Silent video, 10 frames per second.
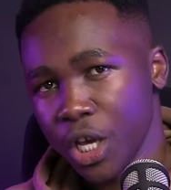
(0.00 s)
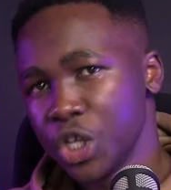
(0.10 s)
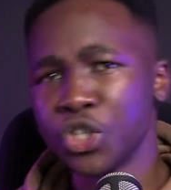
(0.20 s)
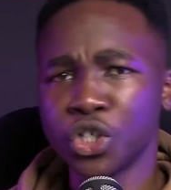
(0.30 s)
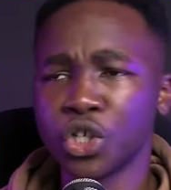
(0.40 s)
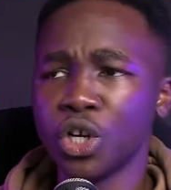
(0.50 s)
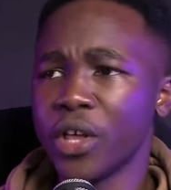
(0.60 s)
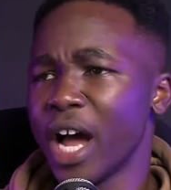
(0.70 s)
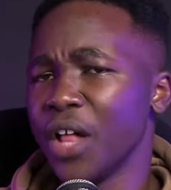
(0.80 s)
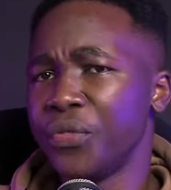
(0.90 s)
In total,
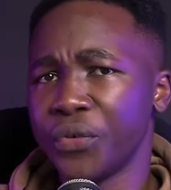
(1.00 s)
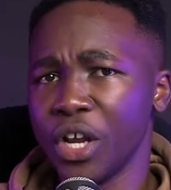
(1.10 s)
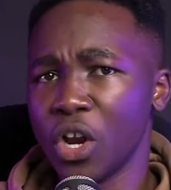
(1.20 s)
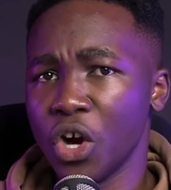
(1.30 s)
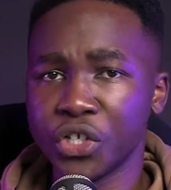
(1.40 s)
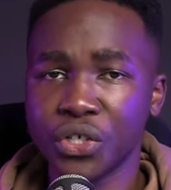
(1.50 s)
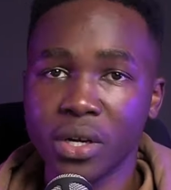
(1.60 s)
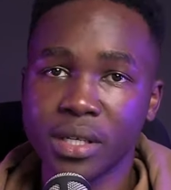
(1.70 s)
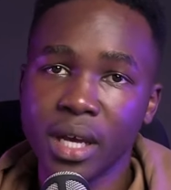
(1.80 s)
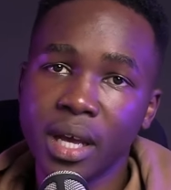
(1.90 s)
there are three long
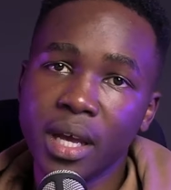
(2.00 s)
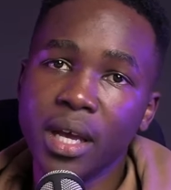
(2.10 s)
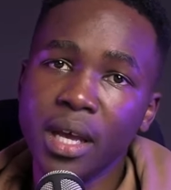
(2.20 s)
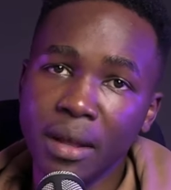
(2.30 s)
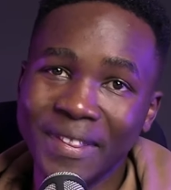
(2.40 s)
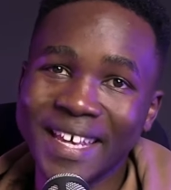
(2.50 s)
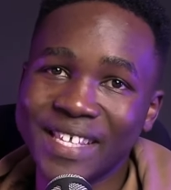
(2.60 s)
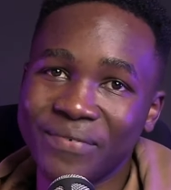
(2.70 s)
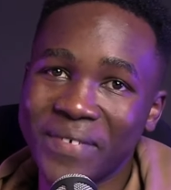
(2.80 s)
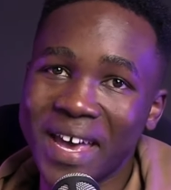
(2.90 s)
shots in
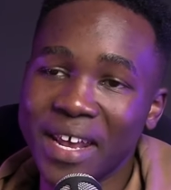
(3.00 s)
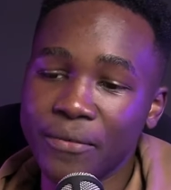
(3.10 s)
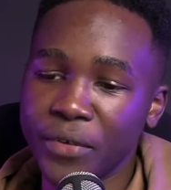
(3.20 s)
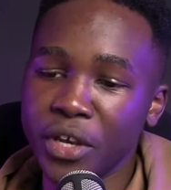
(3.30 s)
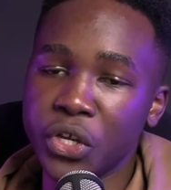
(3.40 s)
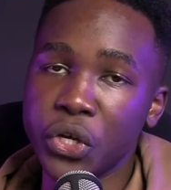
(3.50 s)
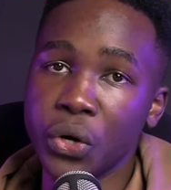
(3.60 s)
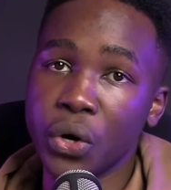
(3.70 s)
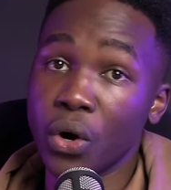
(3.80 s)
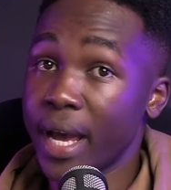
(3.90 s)
this very
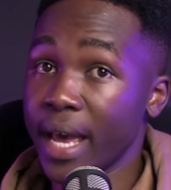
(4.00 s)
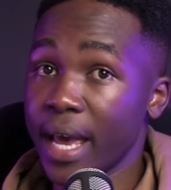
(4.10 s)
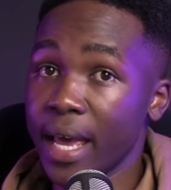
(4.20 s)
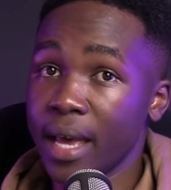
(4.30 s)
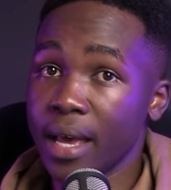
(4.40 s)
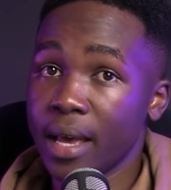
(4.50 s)
video, okay?